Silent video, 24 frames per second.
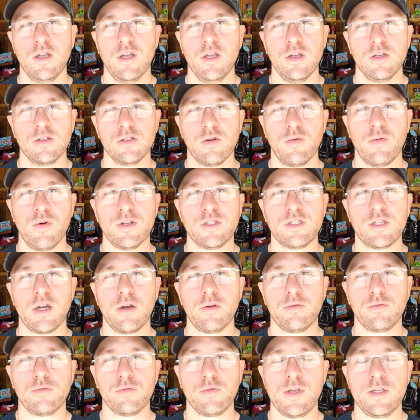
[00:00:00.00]
So once I
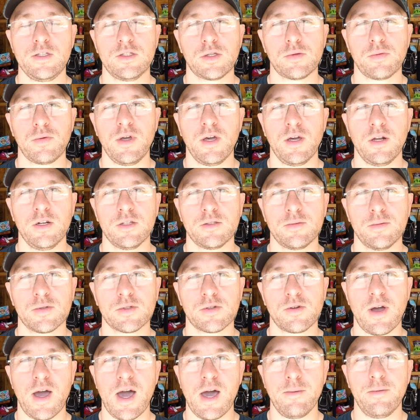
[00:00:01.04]
reach 300
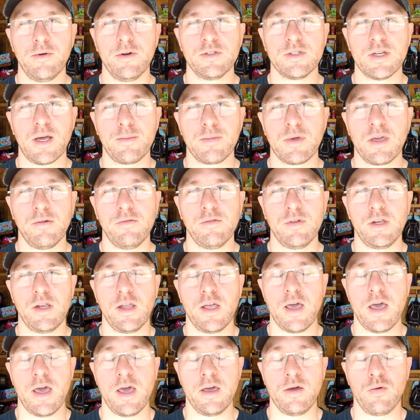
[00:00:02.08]
subscribers, I'm giving
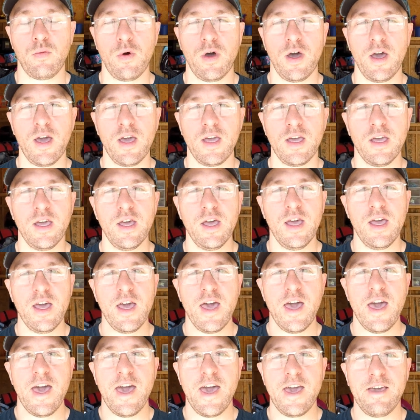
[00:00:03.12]
away
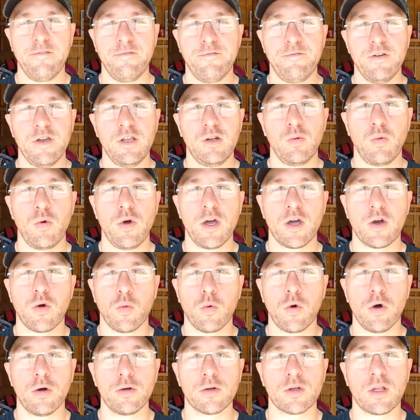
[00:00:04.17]
a Fenwick
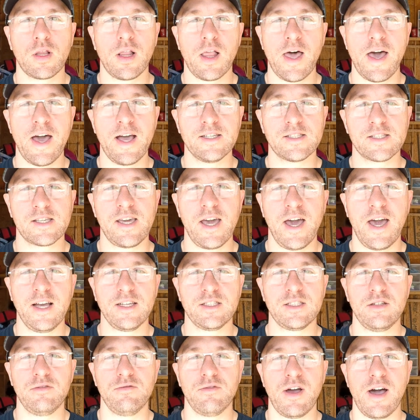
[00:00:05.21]
World Class
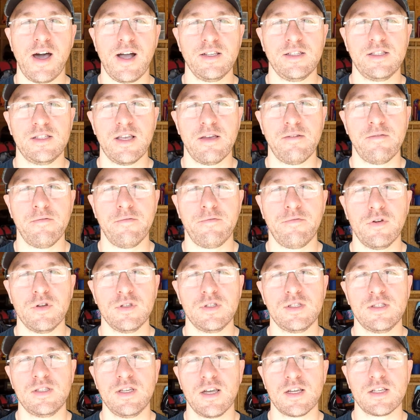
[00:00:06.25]
casting rod,
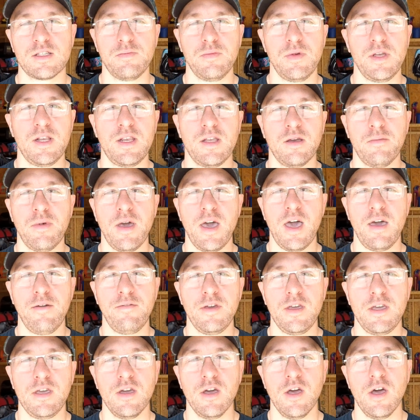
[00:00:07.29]
7'6", medium
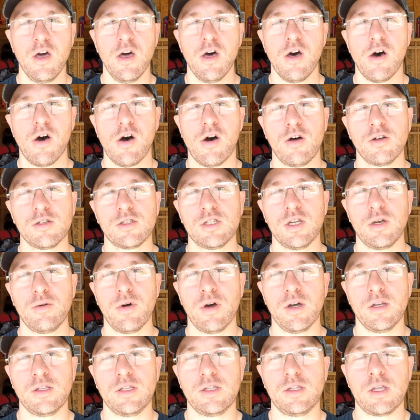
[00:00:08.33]
heavy. Also
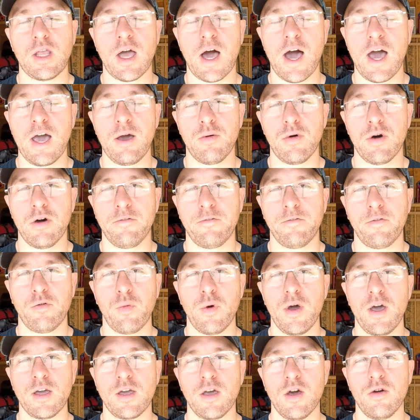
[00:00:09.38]
a Daiwa
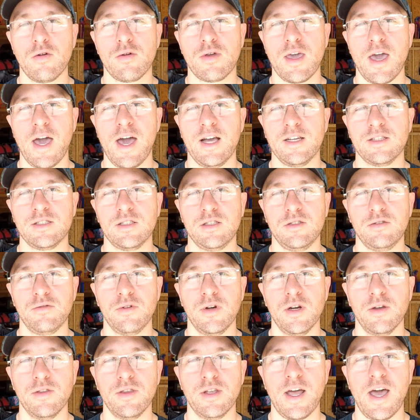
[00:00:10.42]
Fuego casting
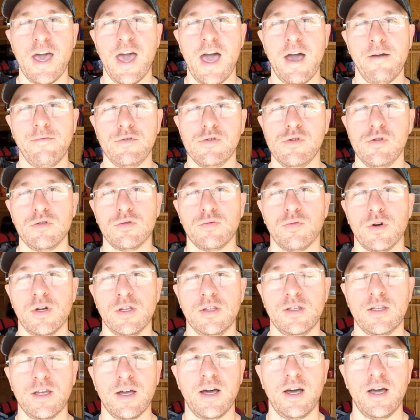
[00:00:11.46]
reel that I have used one
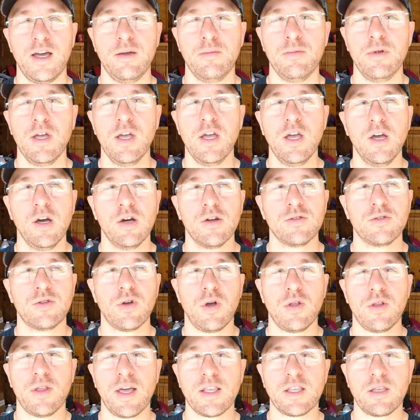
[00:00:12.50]
time.
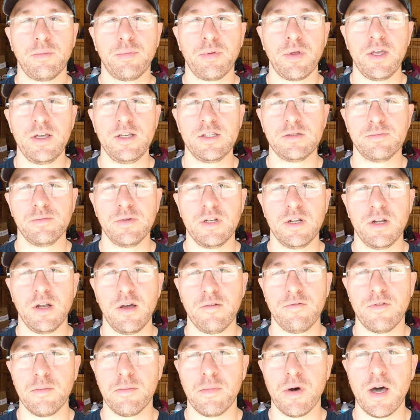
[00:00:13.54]
Don't like the placement
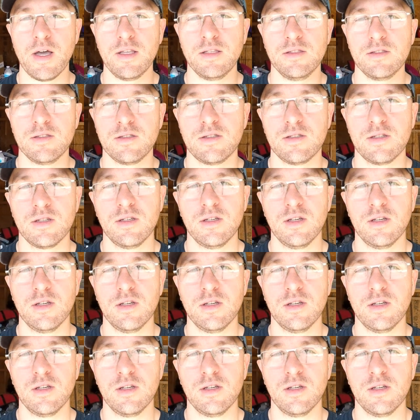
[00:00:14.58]
of the buttons.